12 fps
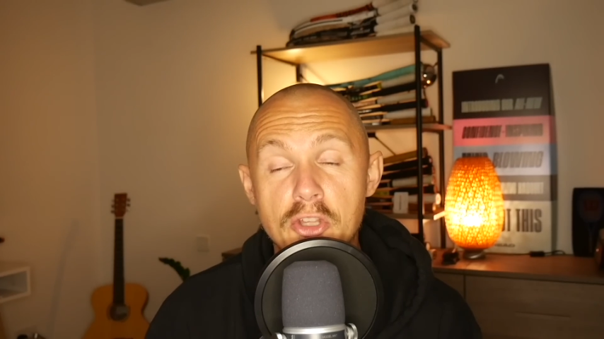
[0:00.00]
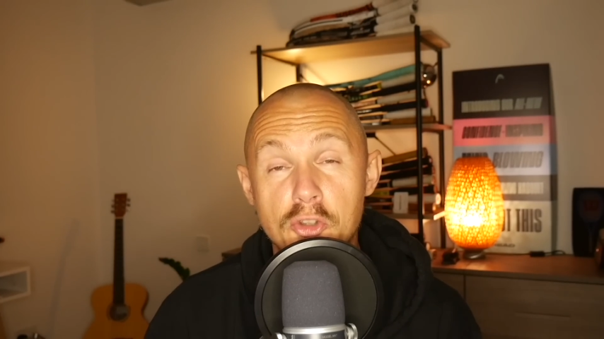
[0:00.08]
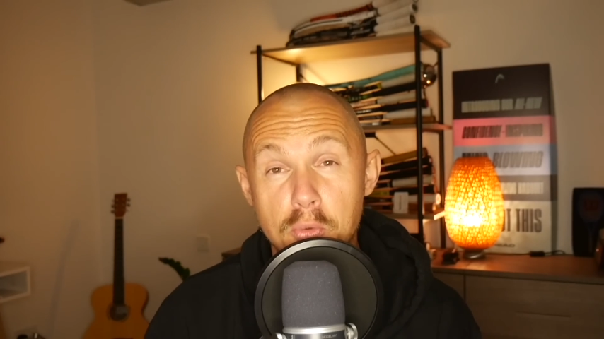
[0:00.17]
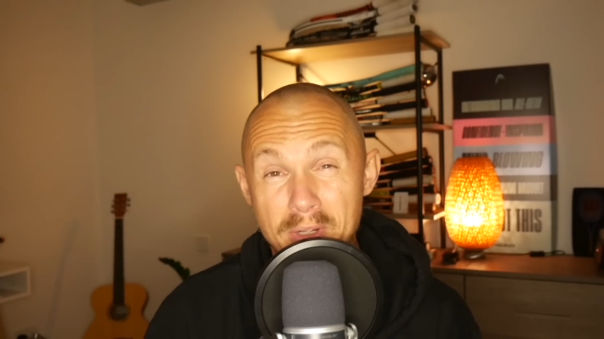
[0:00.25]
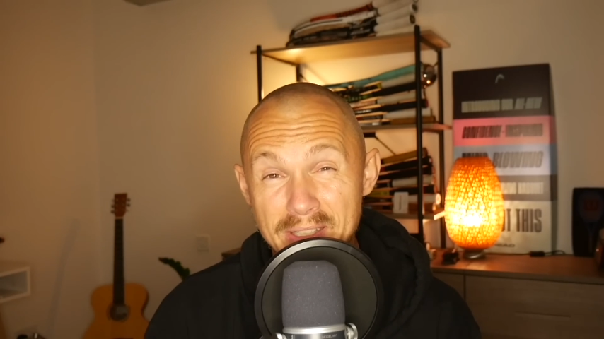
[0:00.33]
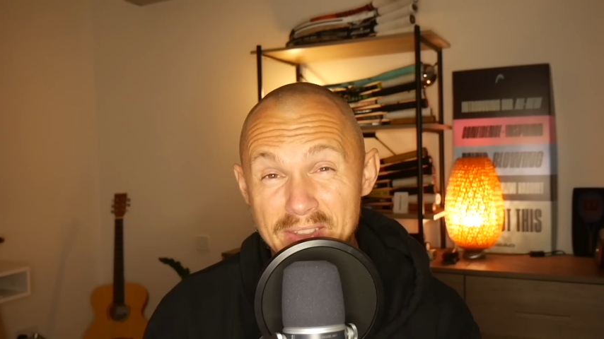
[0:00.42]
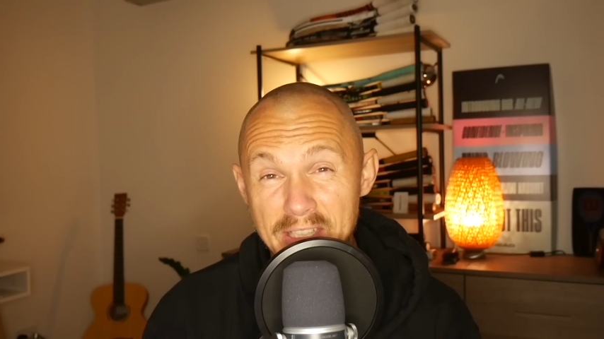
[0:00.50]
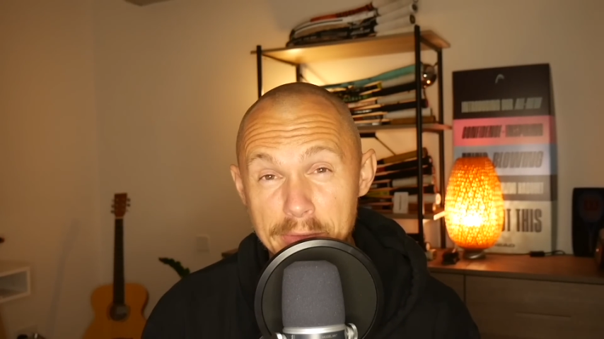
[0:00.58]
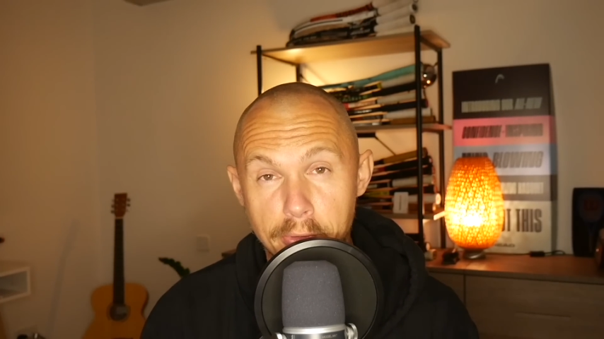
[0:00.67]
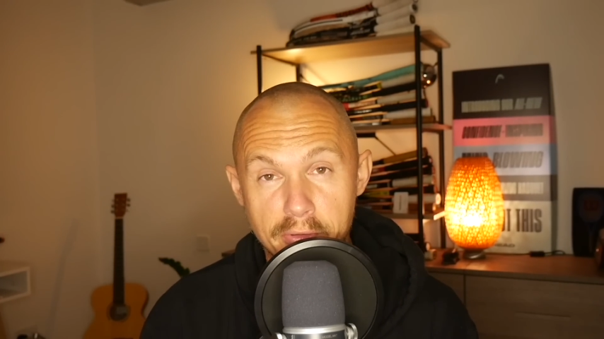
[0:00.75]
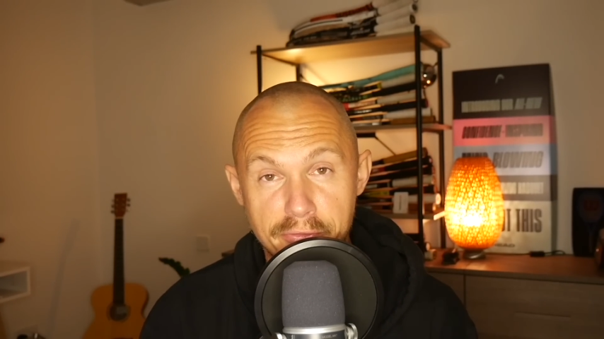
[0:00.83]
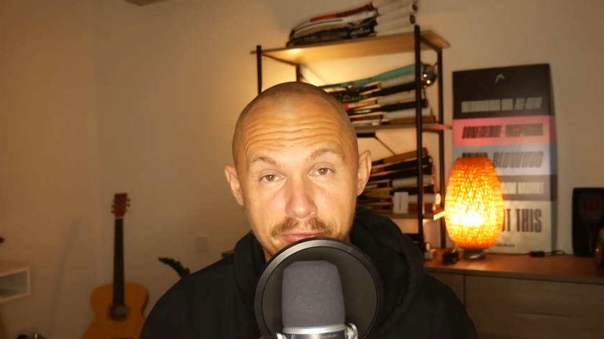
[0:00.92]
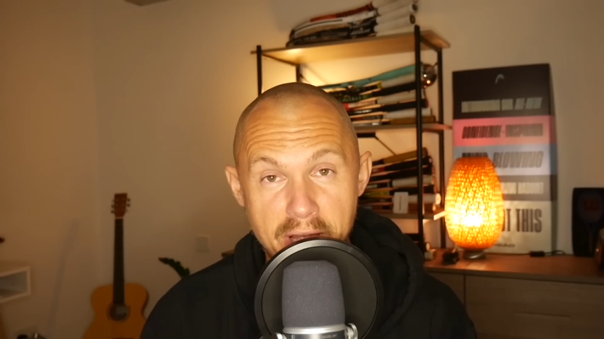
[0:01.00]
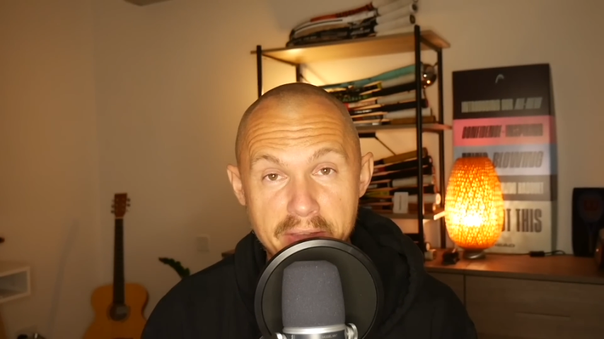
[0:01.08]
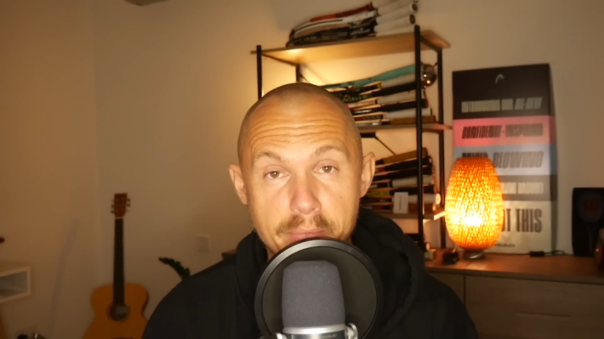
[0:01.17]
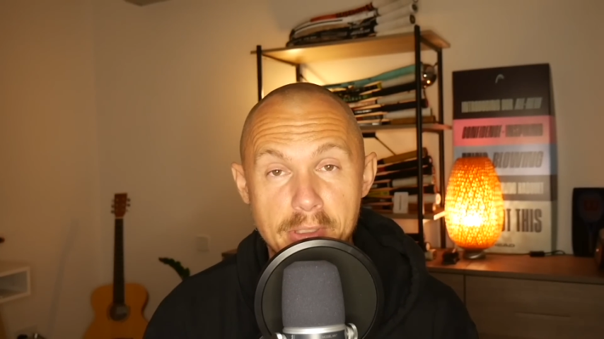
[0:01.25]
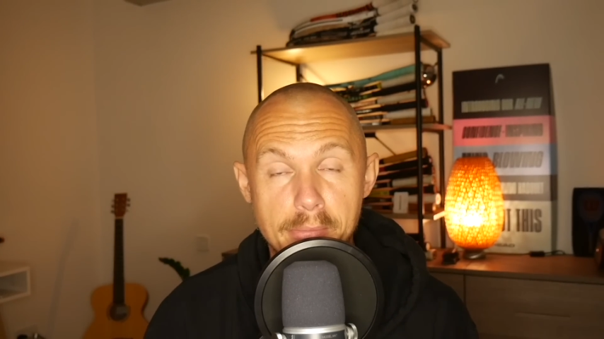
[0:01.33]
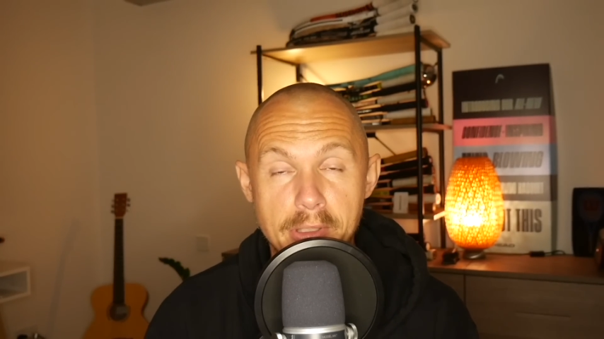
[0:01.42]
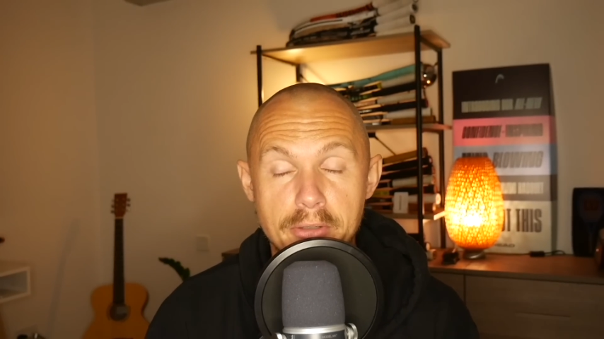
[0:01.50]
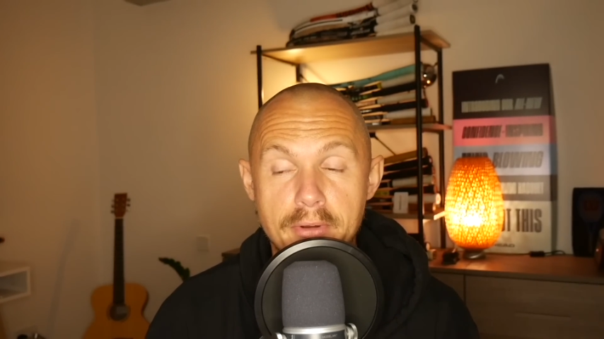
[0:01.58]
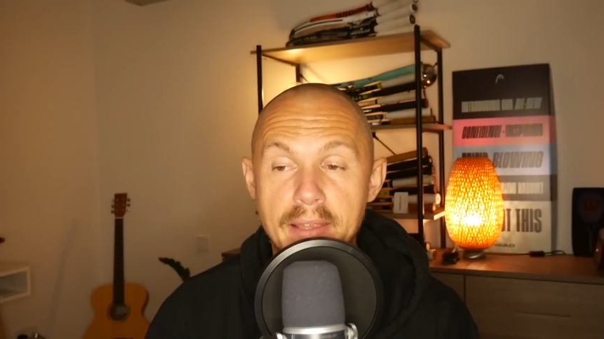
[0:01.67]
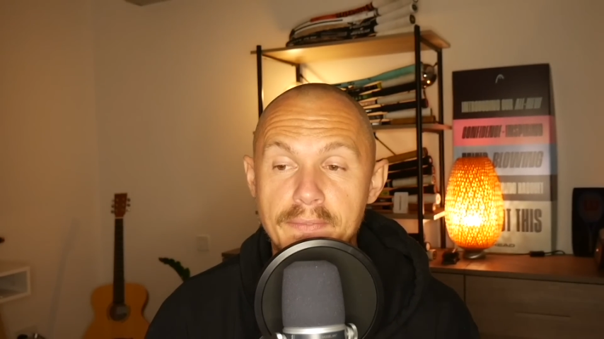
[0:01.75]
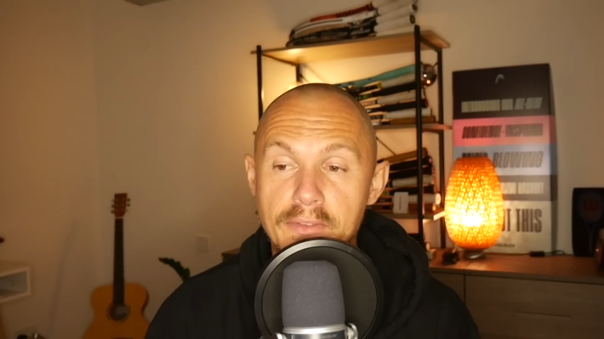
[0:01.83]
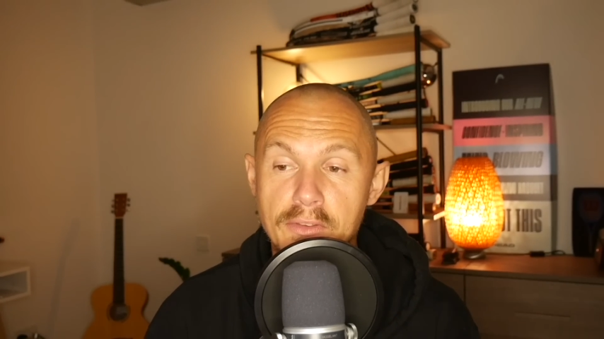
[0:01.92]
26.5 millimeter and